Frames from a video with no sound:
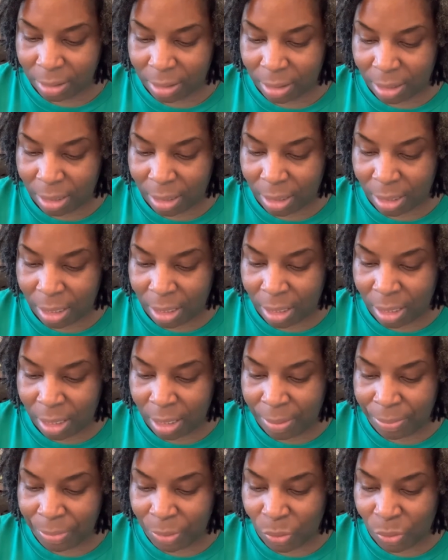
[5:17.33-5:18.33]

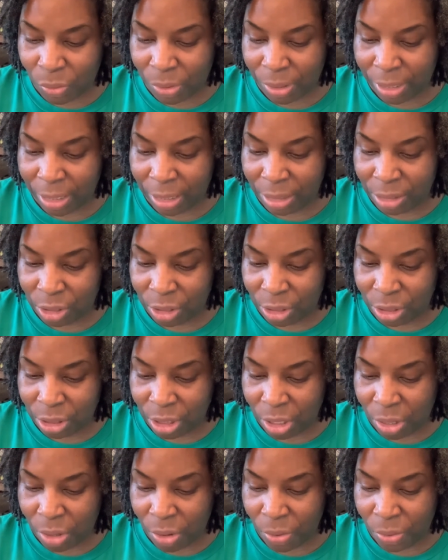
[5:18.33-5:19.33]
I'm going to
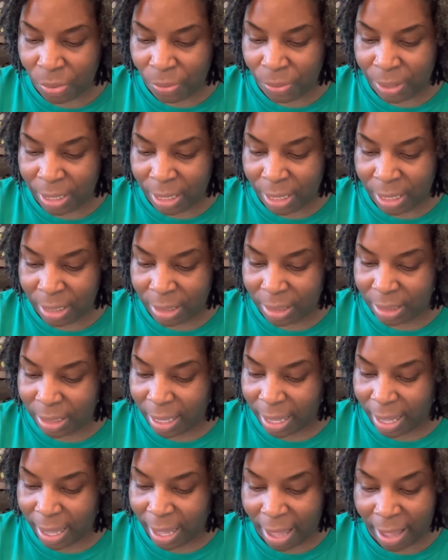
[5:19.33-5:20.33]
go with, I
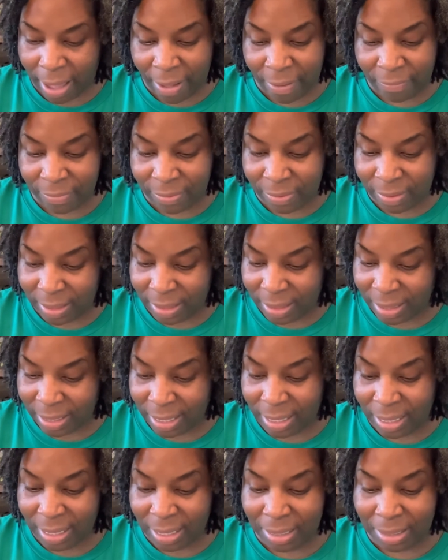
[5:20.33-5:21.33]
have
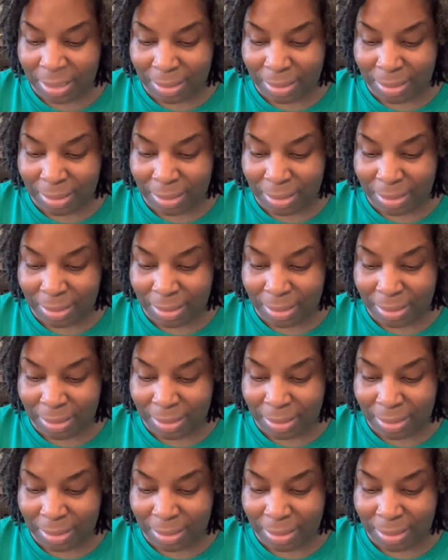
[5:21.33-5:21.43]
these